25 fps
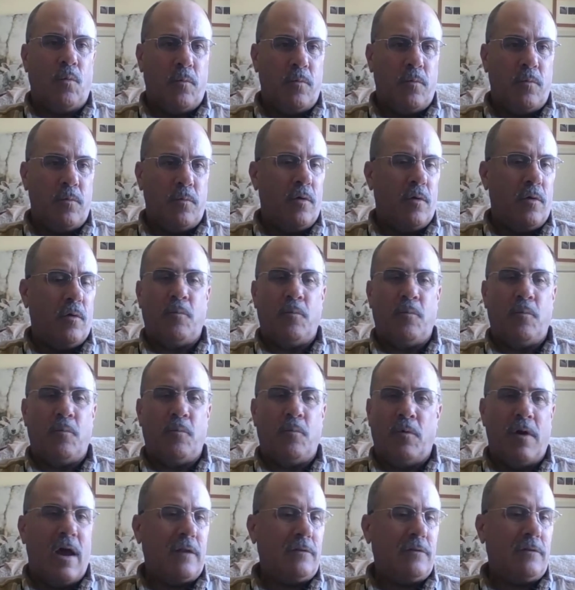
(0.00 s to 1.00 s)
You know, we're
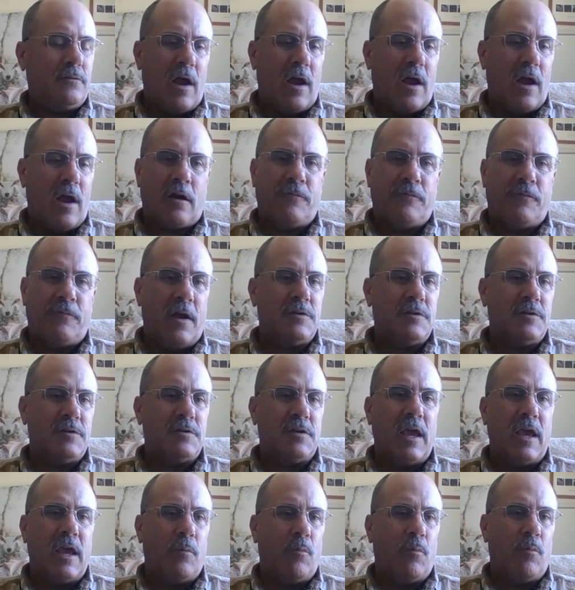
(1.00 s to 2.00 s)
not
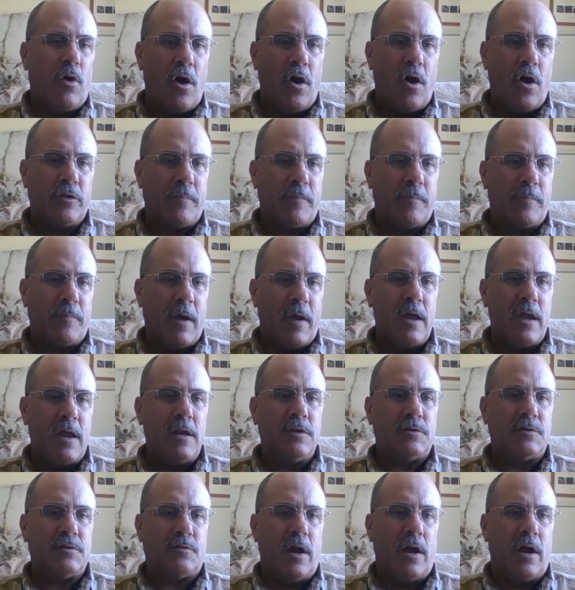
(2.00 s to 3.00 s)
sacrificing animal health by any
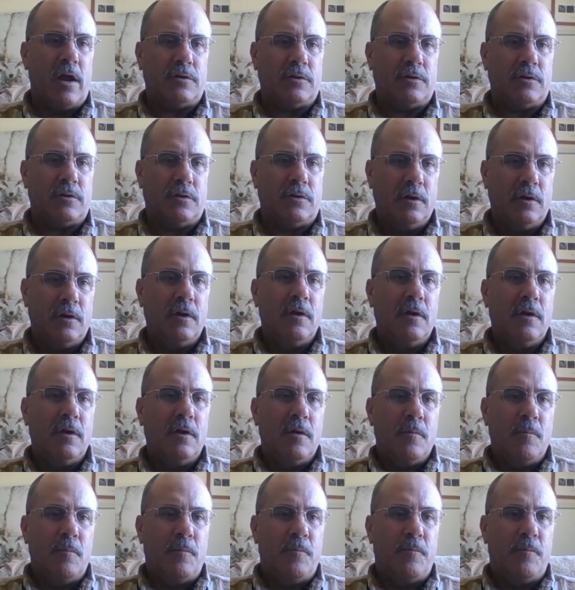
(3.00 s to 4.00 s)
stretch,
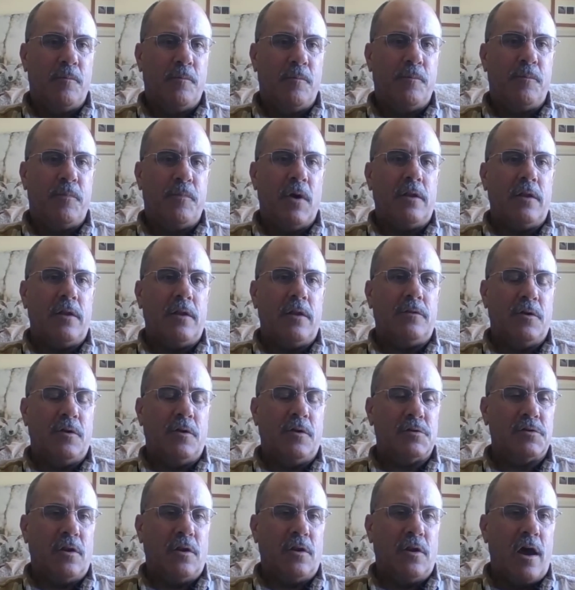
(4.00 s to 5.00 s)
but
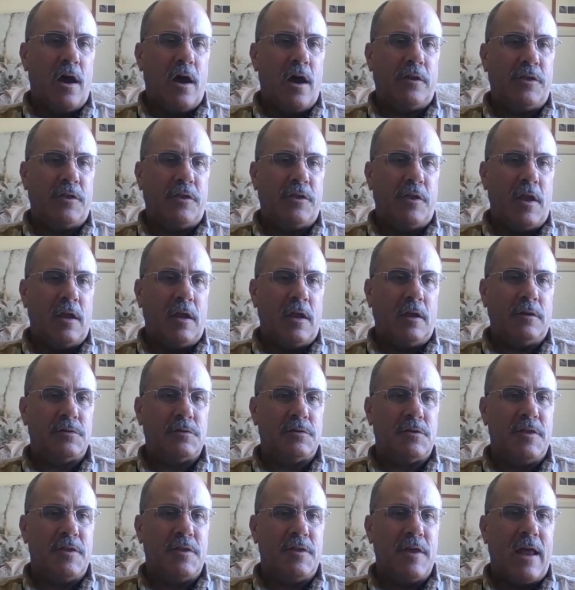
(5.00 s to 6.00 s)
there's a lot of
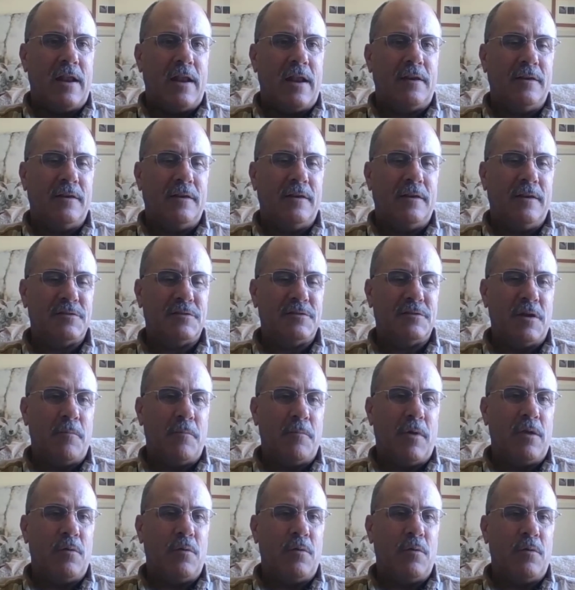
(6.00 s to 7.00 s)
things that
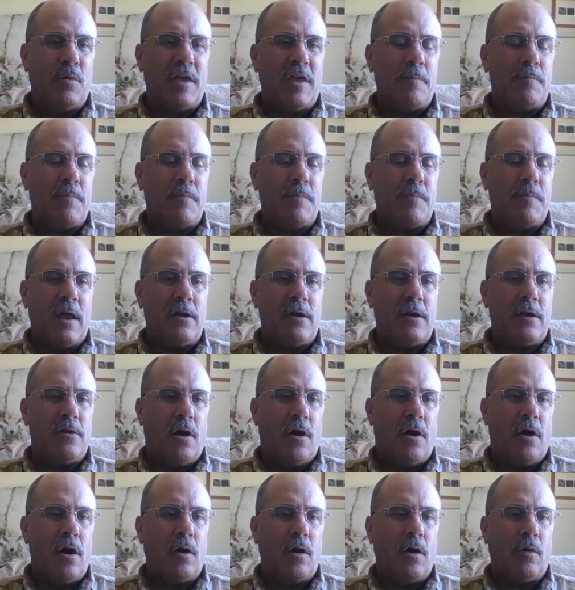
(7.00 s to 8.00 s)
somebody with a pet
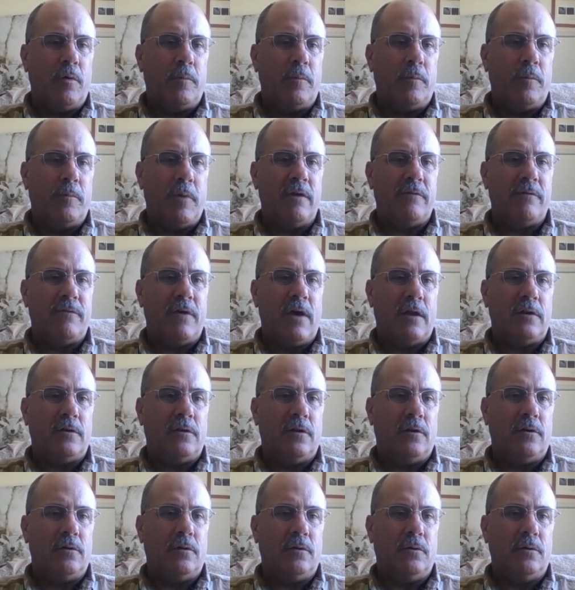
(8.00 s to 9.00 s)
dog would pay a vet
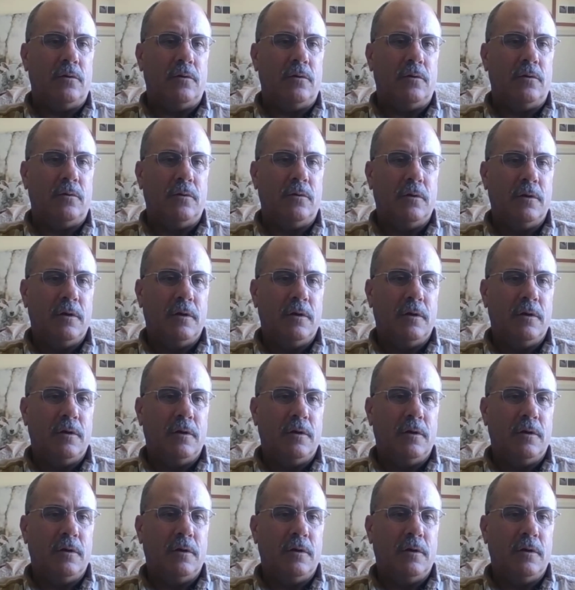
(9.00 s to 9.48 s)
to do,